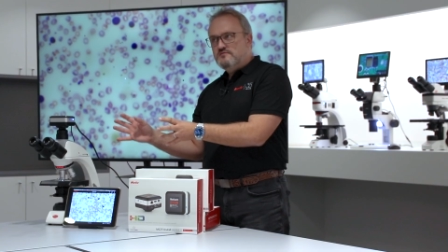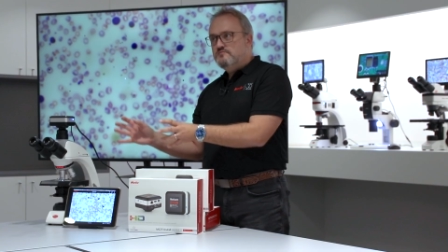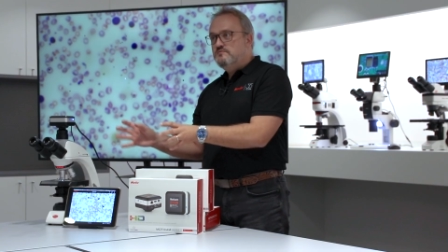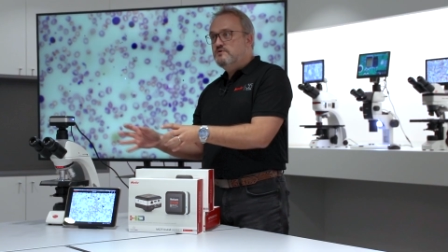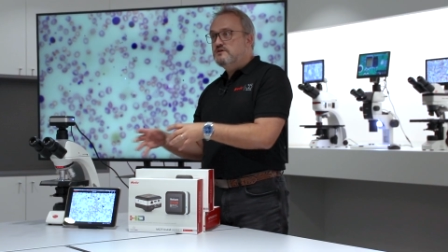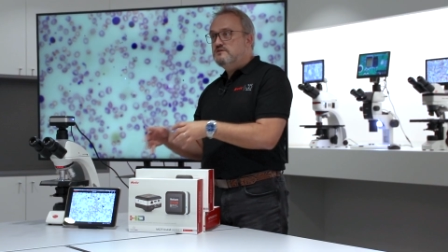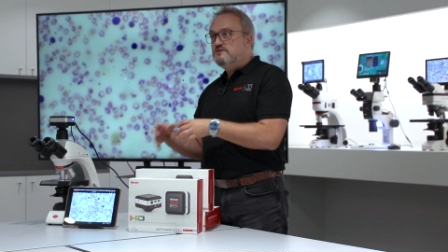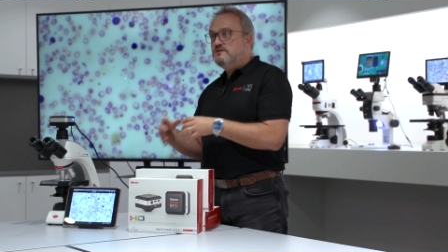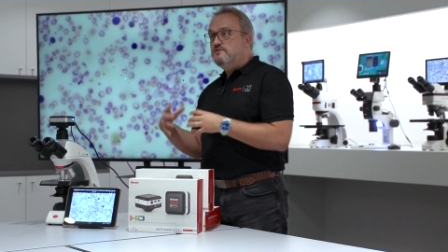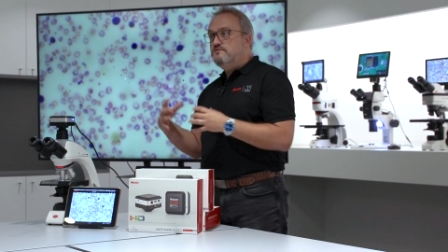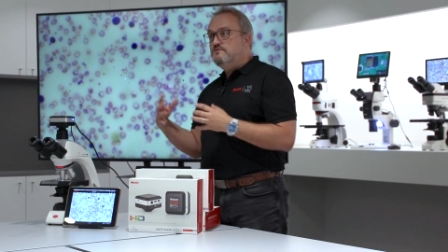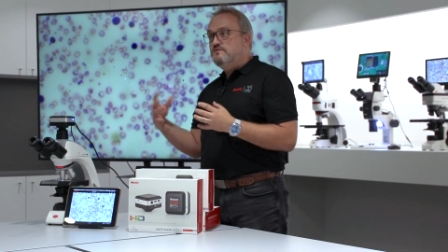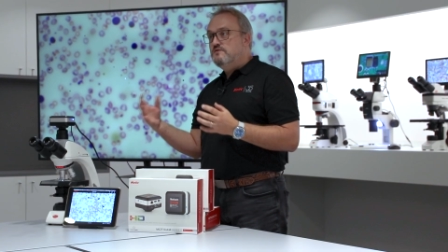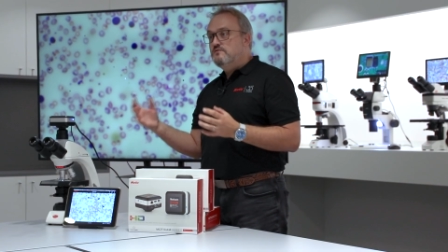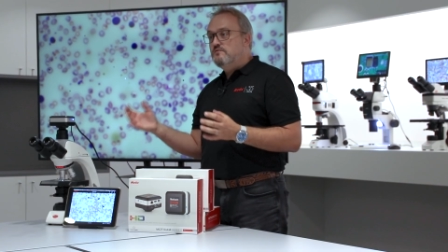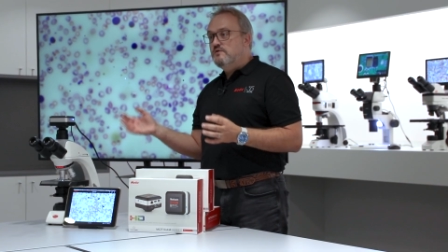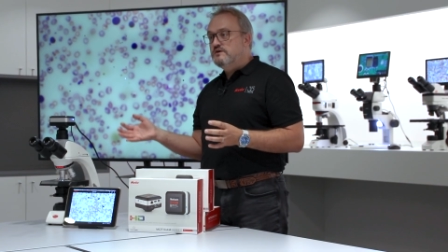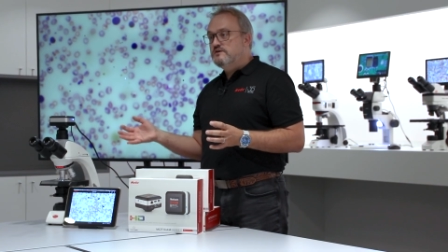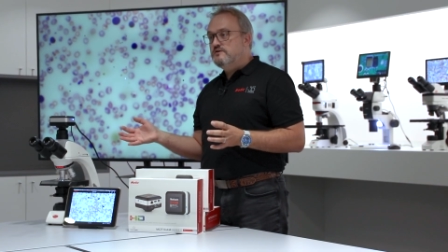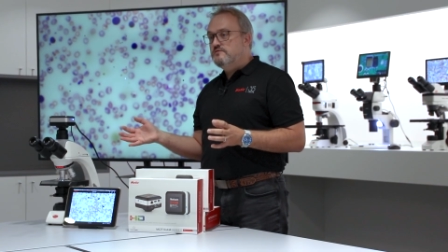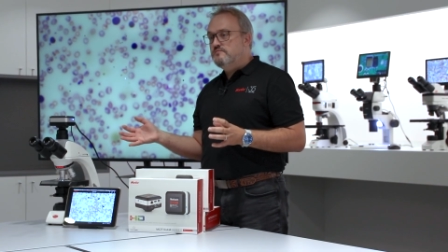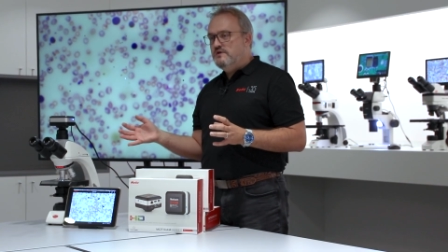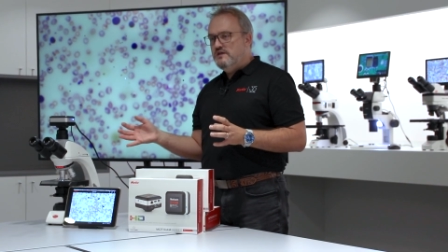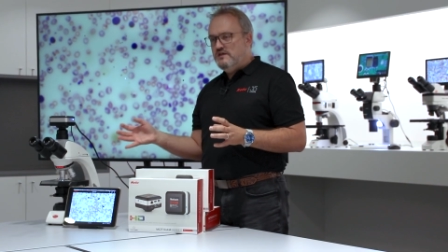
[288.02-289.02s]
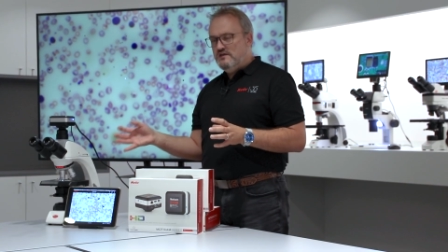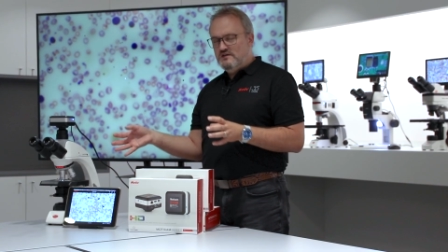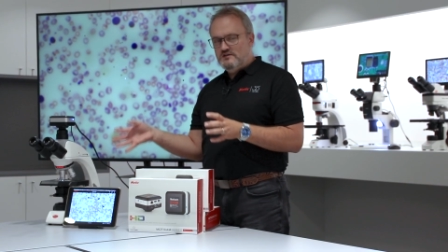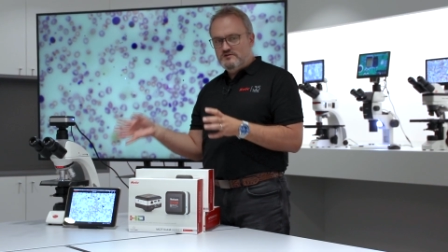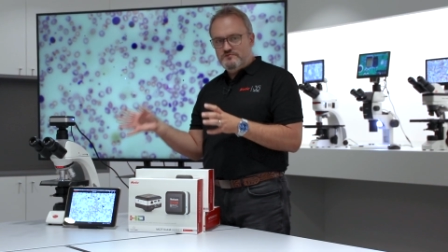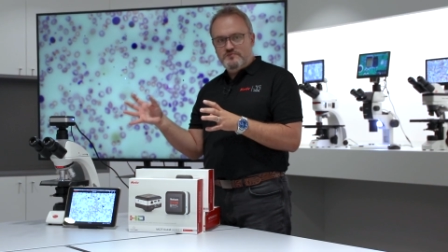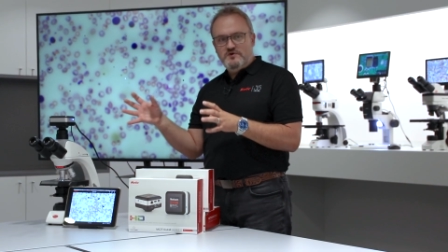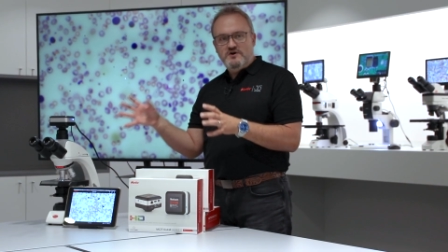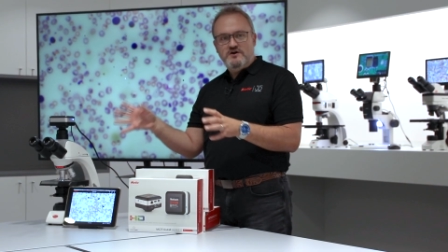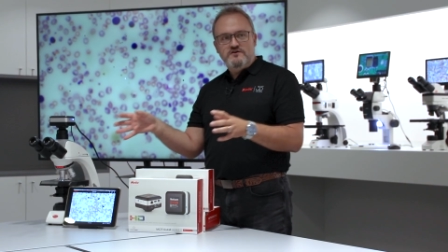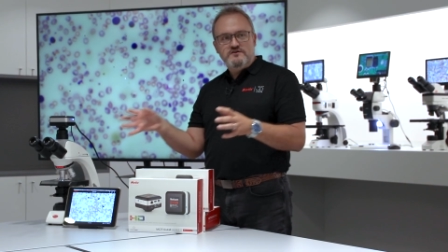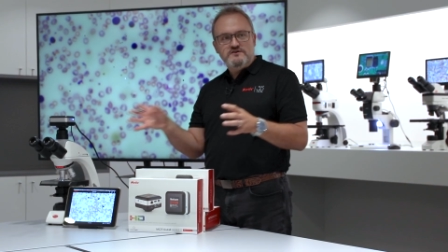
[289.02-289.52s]
but if you want to make
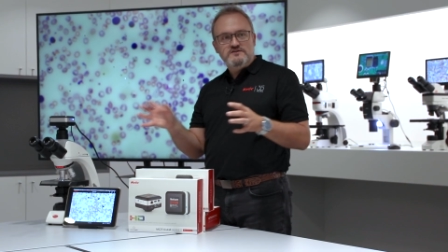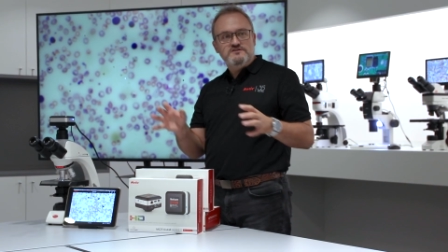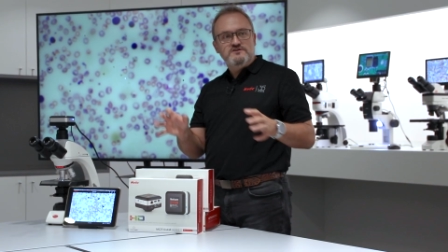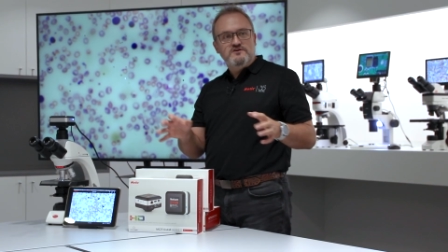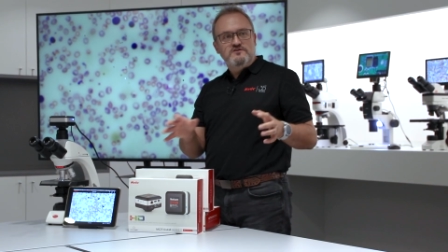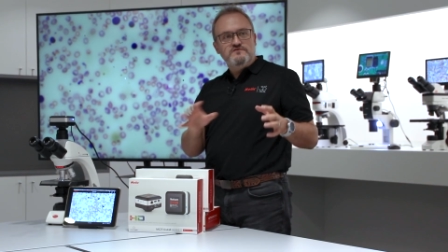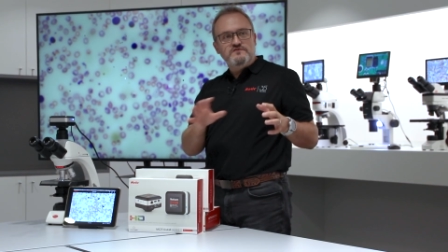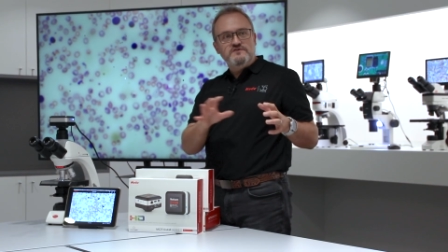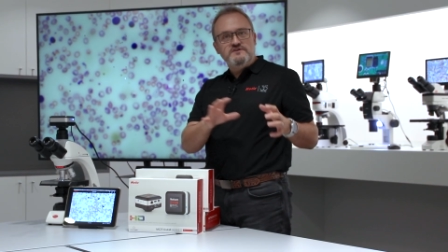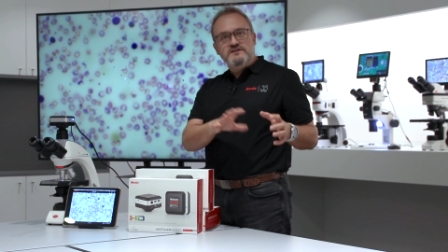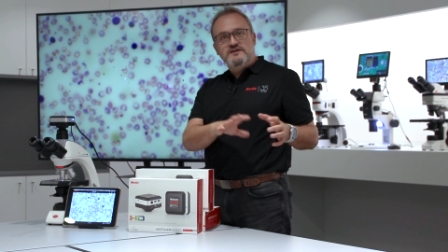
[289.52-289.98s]
it part of a